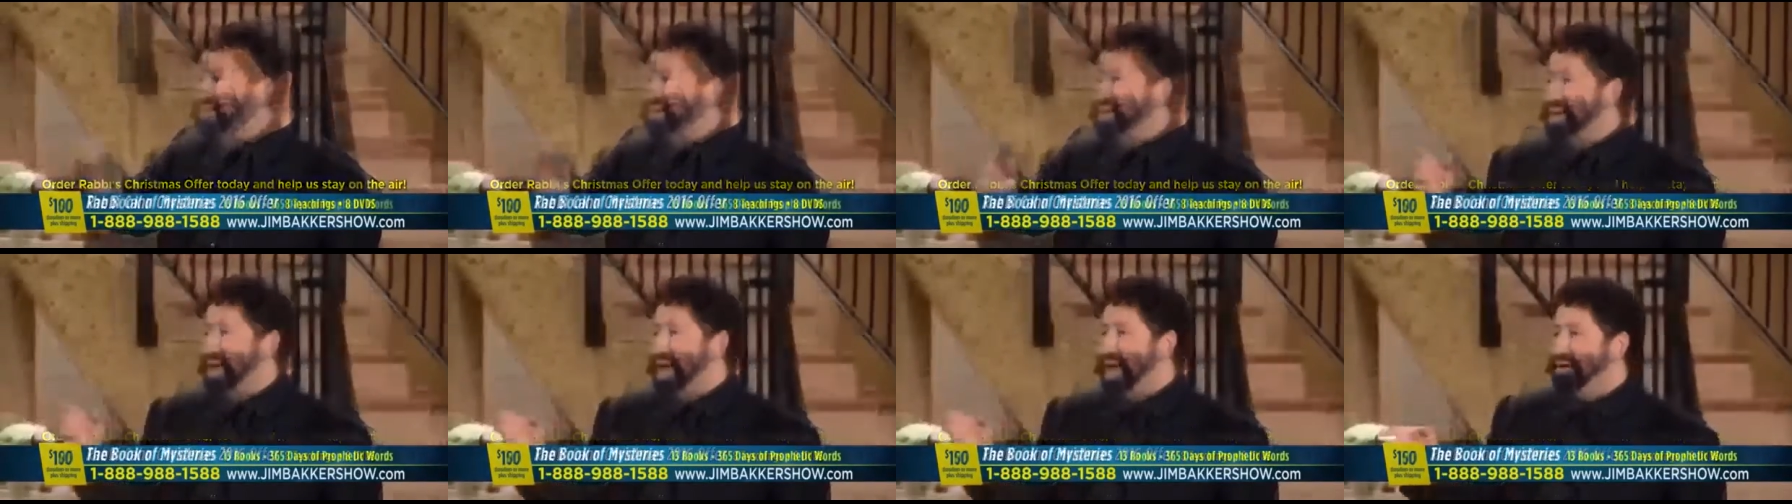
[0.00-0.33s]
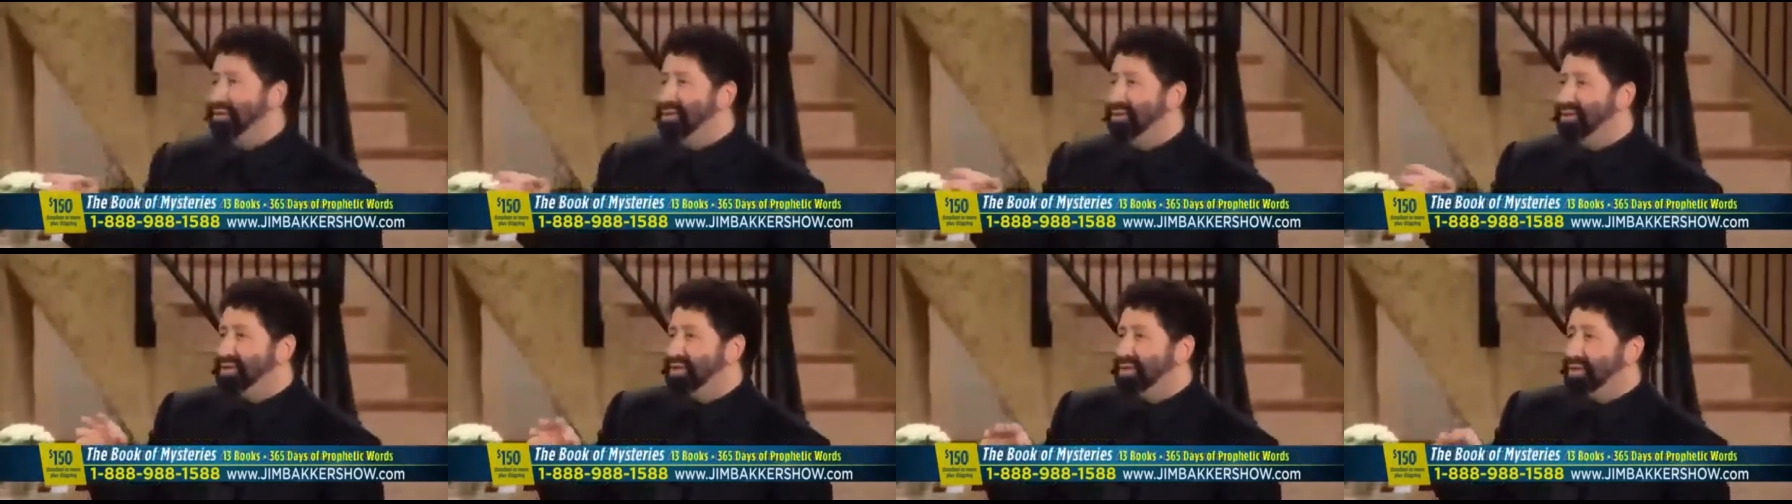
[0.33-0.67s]
But
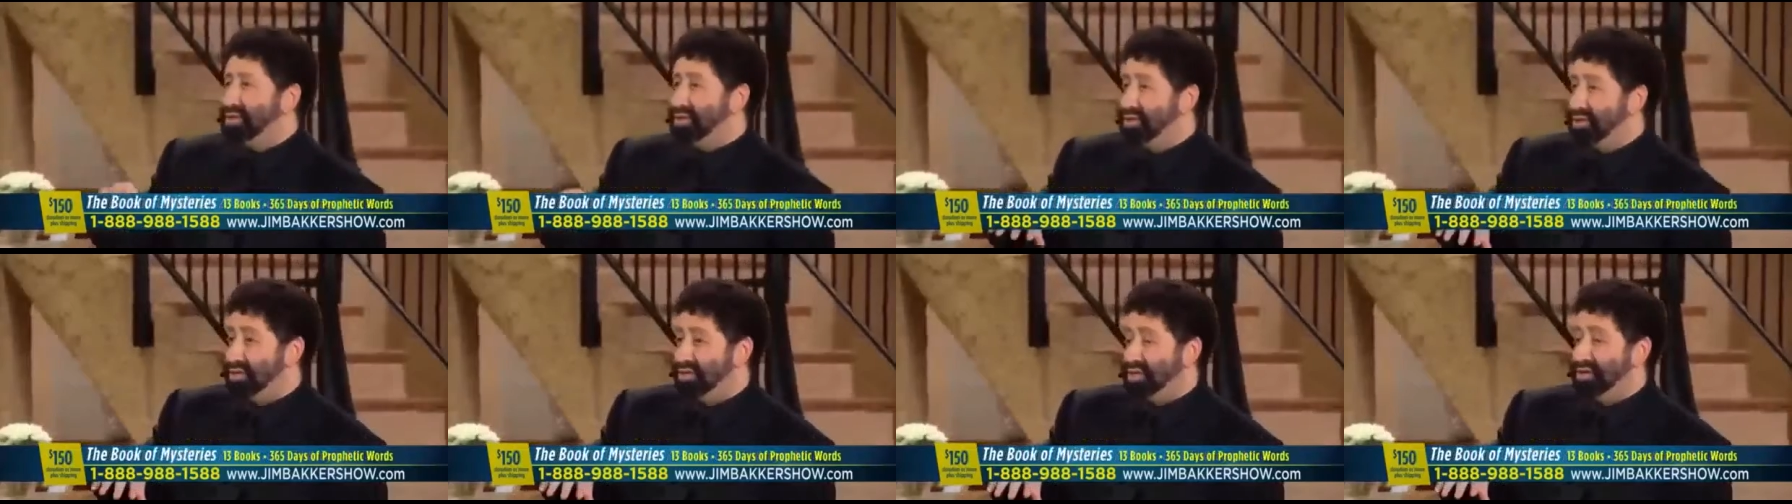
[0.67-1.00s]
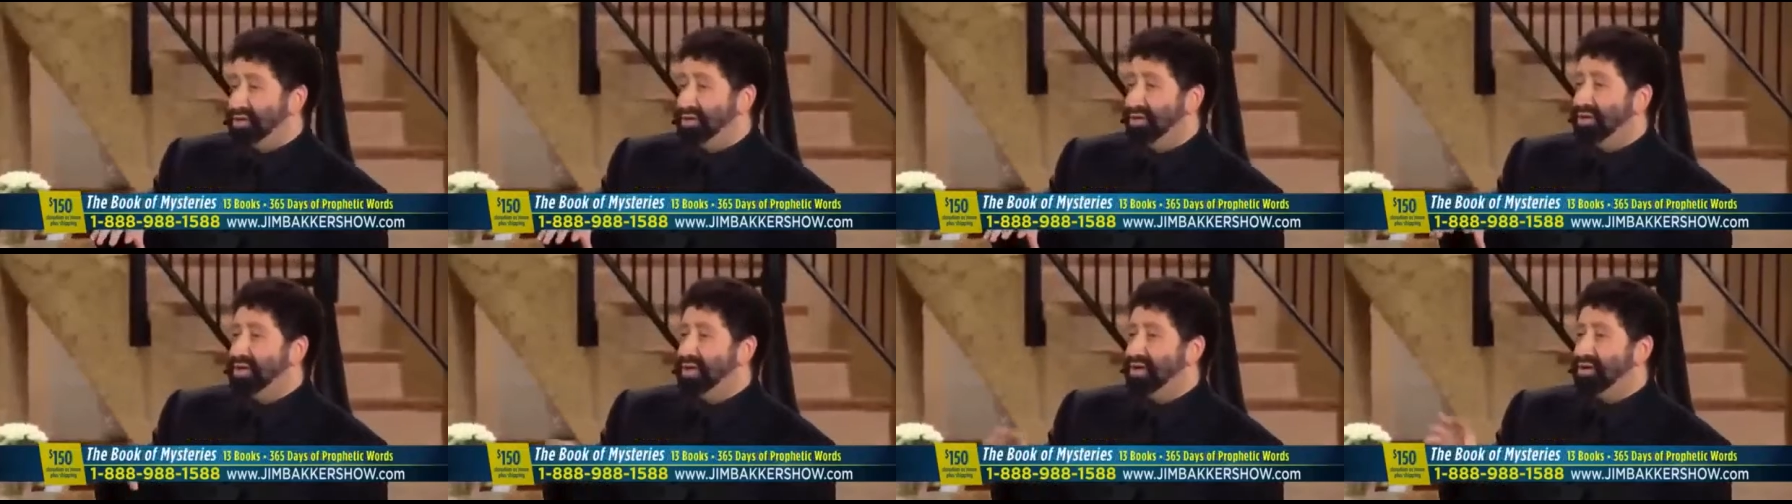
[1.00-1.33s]
now there's a
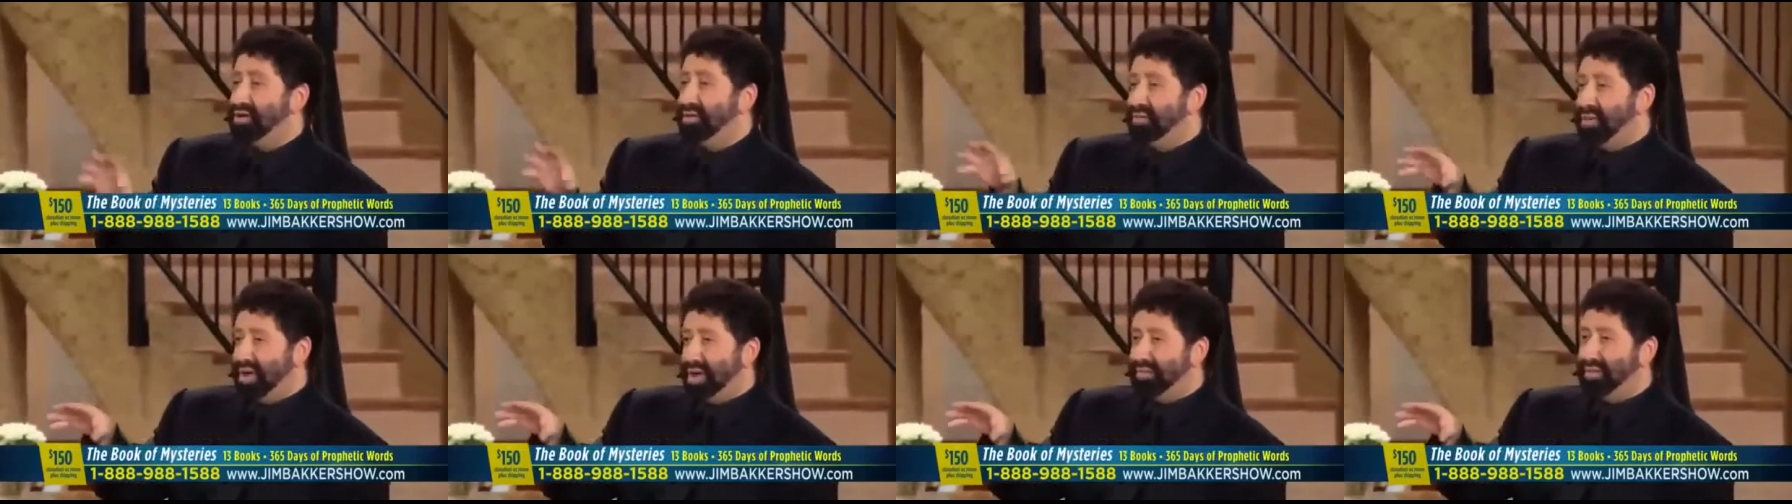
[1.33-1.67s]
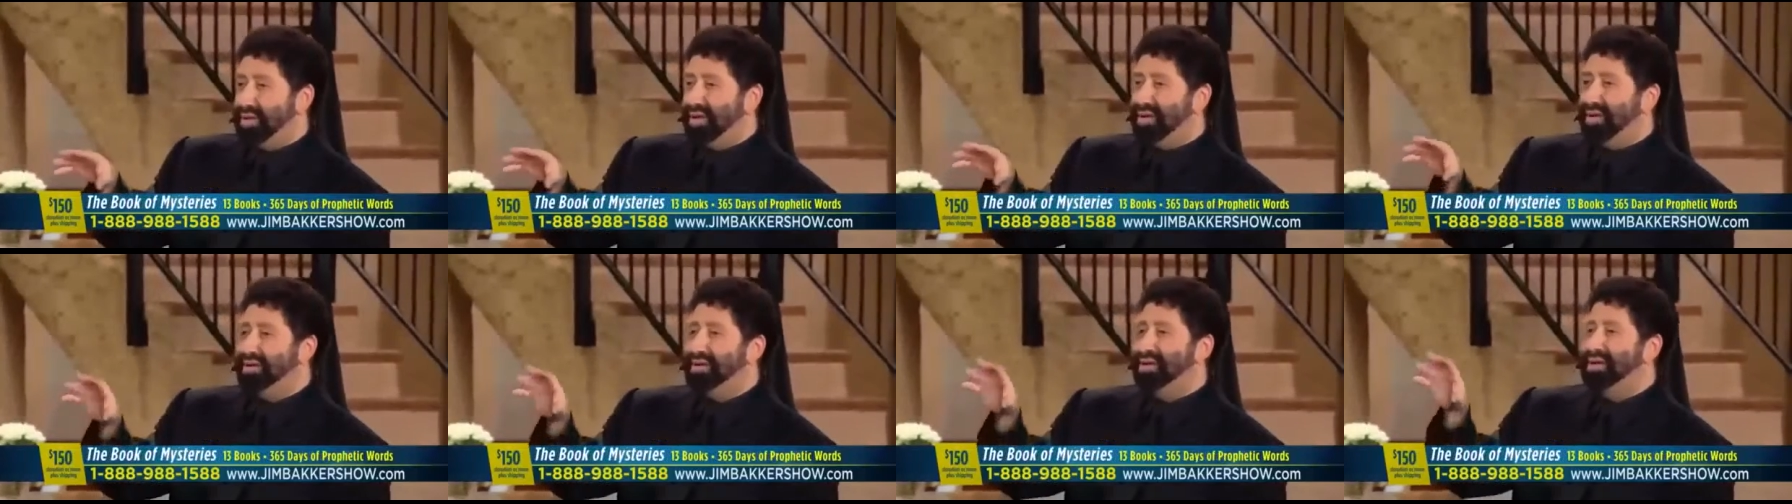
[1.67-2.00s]
concern that
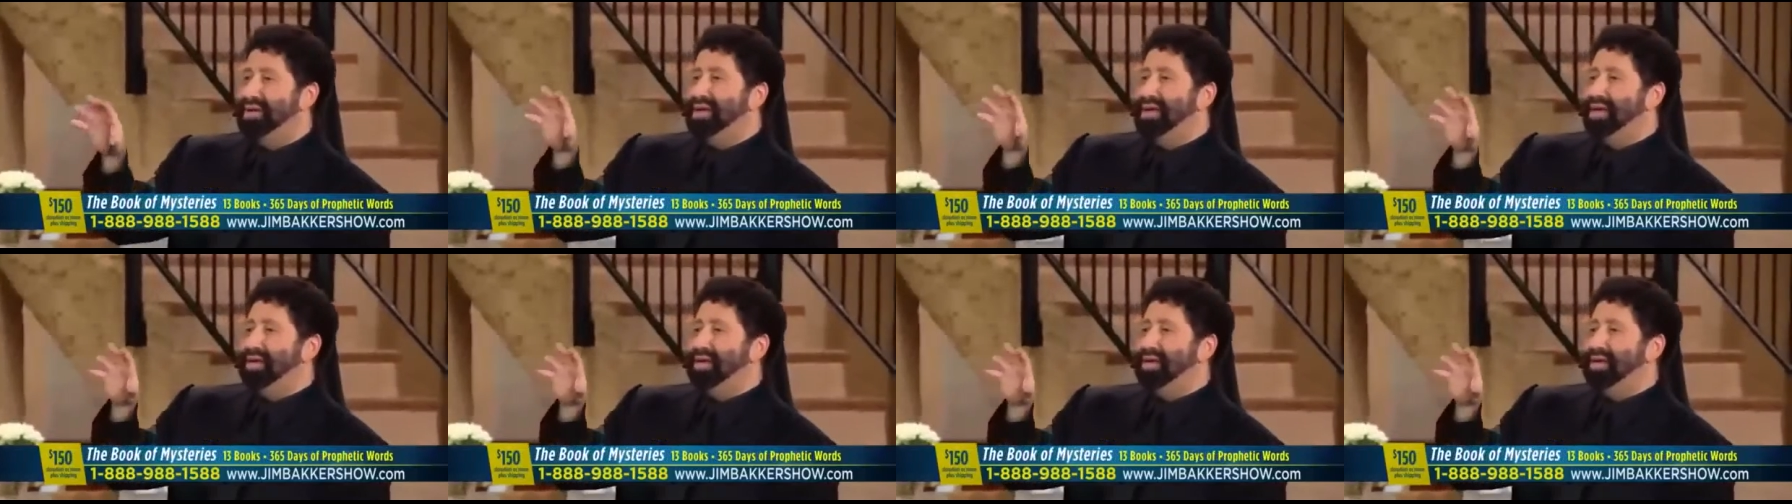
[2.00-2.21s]
Obama,